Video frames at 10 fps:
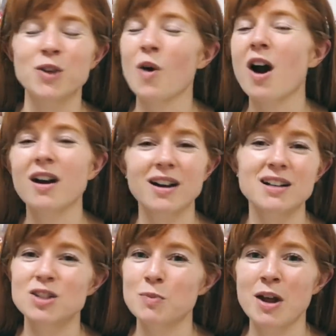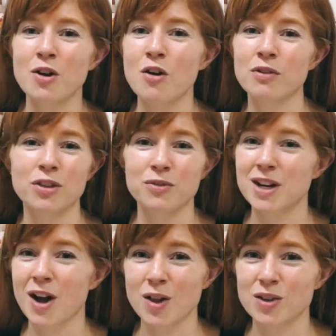You aren't gonna spend over
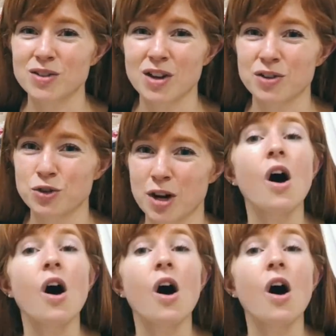$3 on a trip.